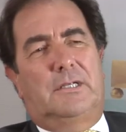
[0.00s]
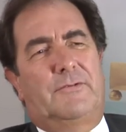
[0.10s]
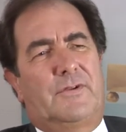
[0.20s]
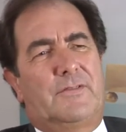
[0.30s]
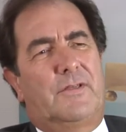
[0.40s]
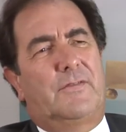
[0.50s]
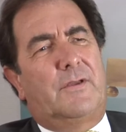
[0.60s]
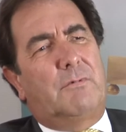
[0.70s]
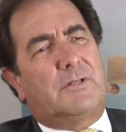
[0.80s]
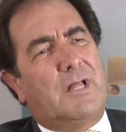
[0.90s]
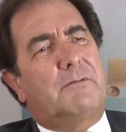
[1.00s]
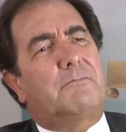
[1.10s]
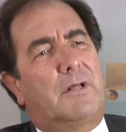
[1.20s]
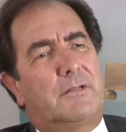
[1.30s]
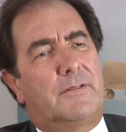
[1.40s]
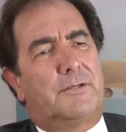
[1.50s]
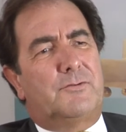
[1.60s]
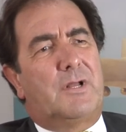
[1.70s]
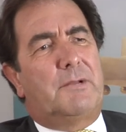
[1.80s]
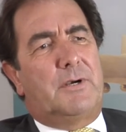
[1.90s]
differences. There
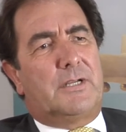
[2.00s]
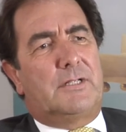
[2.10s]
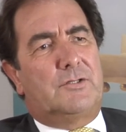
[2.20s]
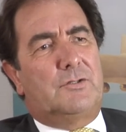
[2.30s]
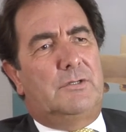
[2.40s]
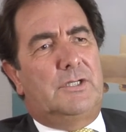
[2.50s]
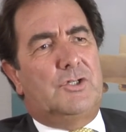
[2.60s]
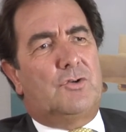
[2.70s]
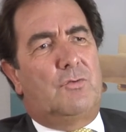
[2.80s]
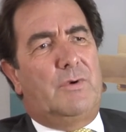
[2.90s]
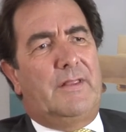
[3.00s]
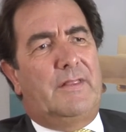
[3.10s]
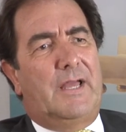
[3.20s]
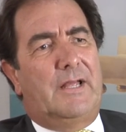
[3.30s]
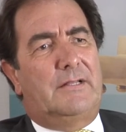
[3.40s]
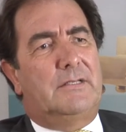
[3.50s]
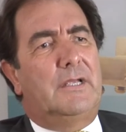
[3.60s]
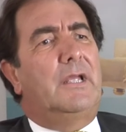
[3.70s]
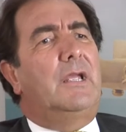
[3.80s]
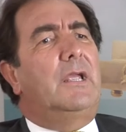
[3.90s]
is one American study showing that
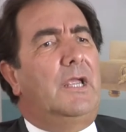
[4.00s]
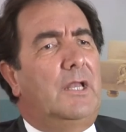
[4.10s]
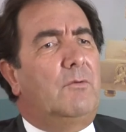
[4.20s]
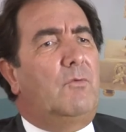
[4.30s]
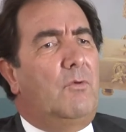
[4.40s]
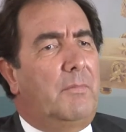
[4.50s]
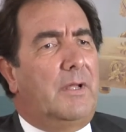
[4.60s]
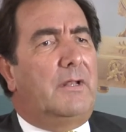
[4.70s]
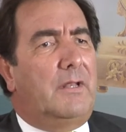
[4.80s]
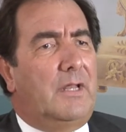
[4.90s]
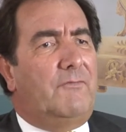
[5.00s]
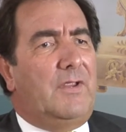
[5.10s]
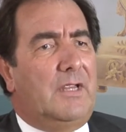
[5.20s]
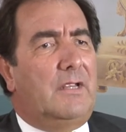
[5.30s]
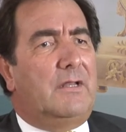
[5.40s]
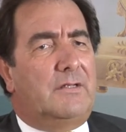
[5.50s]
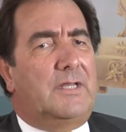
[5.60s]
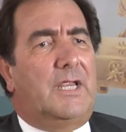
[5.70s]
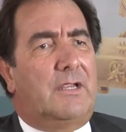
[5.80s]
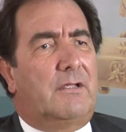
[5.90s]
in women having
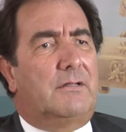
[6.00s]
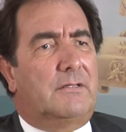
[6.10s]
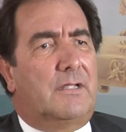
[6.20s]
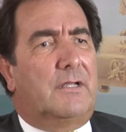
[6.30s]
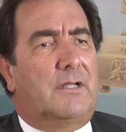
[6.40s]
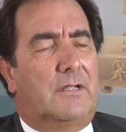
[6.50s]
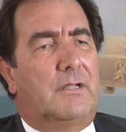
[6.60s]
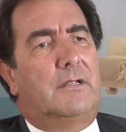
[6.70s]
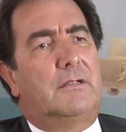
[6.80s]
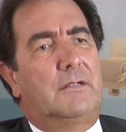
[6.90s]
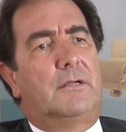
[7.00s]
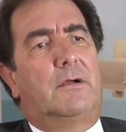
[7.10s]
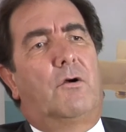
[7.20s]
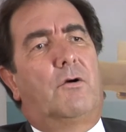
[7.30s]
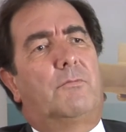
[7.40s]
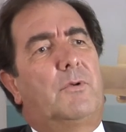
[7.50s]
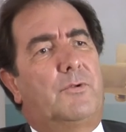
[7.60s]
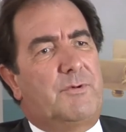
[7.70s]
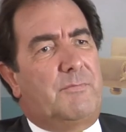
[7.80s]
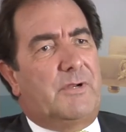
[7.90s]
taken
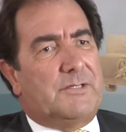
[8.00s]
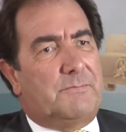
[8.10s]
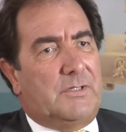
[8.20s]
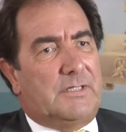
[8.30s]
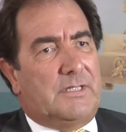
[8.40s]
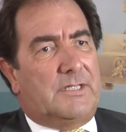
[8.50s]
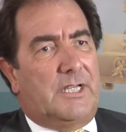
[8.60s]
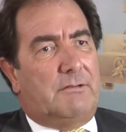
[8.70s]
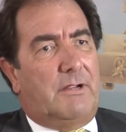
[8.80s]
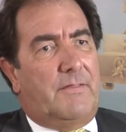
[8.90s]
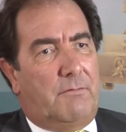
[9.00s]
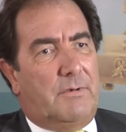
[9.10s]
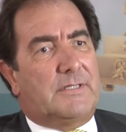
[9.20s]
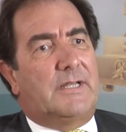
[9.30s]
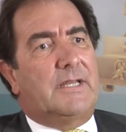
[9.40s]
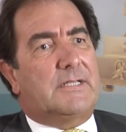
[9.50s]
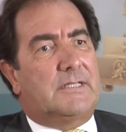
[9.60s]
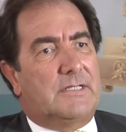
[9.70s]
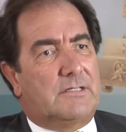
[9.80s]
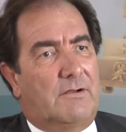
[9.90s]
hormone replacement, etc., there was an
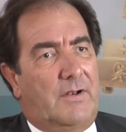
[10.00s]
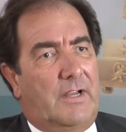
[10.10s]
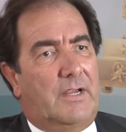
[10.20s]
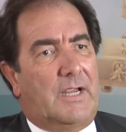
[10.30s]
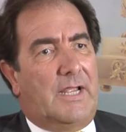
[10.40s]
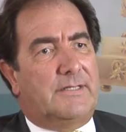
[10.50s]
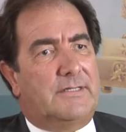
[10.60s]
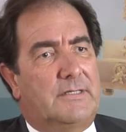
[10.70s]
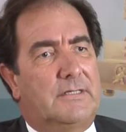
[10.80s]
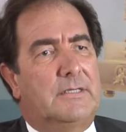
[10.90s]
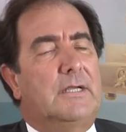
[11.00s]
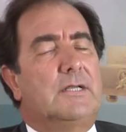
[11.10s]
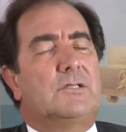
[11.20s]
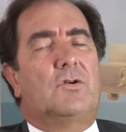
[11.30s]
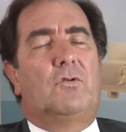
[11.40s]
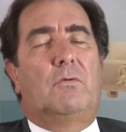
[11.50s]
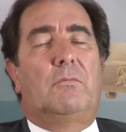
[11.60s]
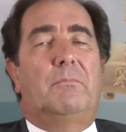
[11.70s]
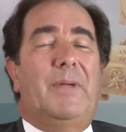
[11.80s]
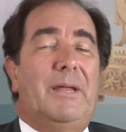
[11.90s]
excess of lung cancer. So
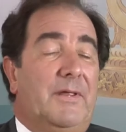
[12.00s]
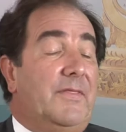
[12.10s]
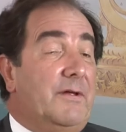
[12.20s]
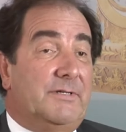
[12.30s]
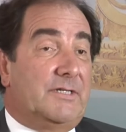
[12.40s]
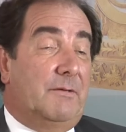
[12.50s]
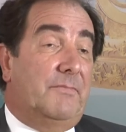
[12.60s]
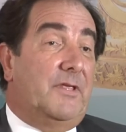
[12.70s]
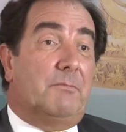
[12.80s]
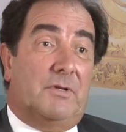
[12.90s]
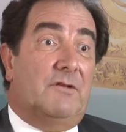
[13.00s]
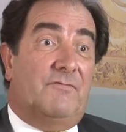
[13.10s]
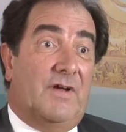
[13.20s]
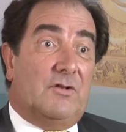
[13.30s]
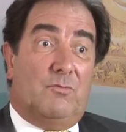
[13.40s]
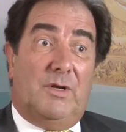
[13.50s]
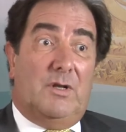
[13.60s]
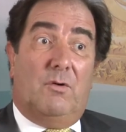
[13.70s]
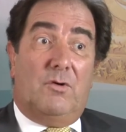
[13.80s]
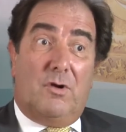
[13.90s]
maybe there is something, but in fact, we
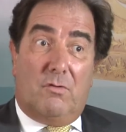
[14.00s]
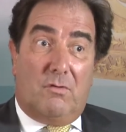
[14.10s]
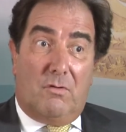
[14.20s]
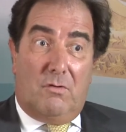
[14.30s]
don't know